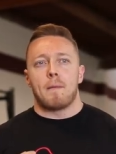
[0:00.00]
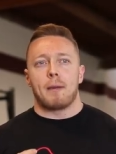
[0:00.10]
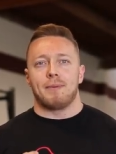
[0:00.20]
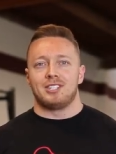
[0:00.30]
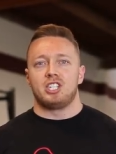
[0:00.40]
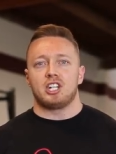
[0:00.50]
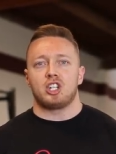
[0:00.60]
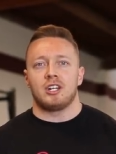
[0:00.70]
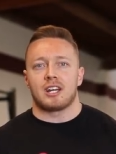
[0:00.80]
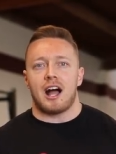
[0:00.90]
my
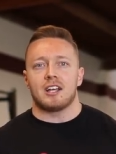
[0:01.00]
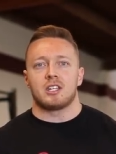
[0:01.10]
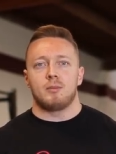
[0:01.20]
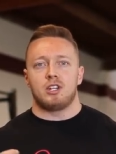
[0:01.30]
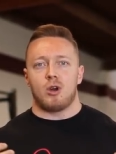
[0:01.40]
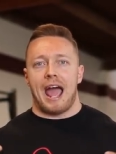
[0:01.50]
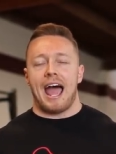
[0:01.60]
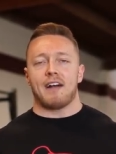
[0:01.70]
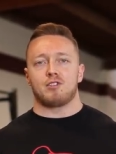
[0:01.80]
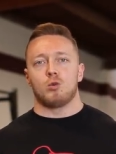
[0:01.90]
position and causing me to
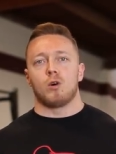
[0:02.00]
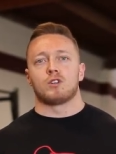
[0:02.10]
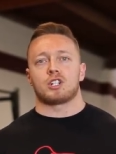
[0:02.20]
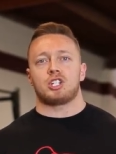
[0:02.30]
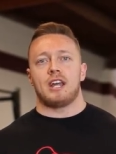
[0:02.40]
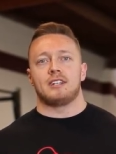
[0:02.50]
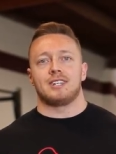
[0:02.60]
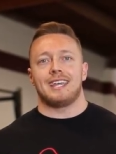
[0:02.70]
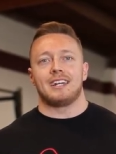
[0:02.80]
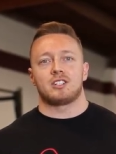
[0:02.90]
have to overextend
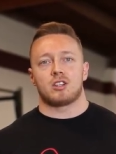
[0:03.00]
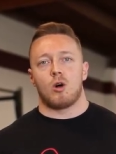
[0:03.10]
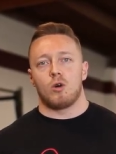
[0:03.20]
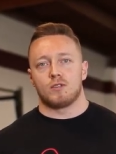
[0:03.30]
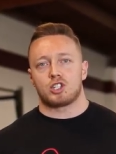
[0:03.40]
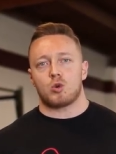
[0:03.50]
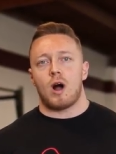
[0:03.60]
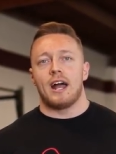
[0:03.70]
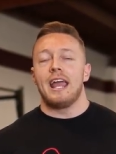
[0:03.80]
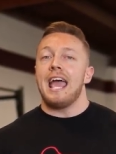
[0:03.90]
to get into the whole of a
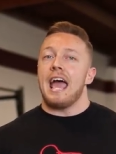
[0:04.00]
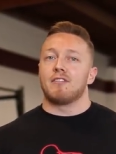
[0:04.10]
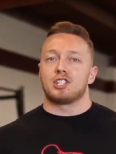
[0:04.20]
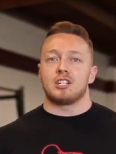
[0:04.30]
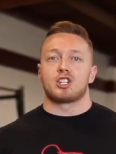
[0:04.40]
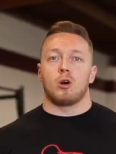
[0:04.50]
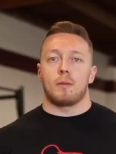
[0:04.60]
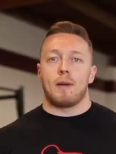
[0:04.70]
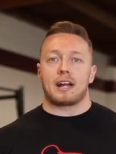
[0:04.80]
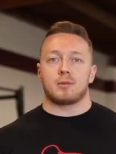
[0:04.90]
squat. Ever since
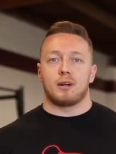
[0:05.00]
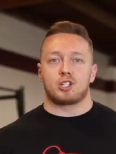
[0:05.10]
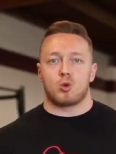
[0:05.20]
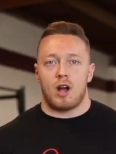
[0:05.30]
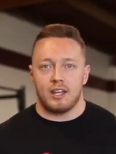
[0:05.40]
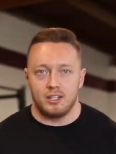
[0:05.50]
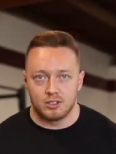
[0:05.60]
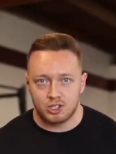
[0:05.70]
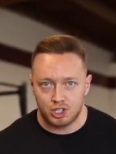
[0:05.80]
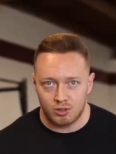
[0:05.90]
going back to my squat
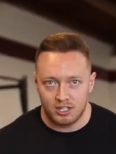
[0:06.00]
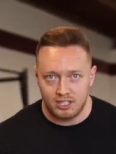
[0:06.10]
heels, show the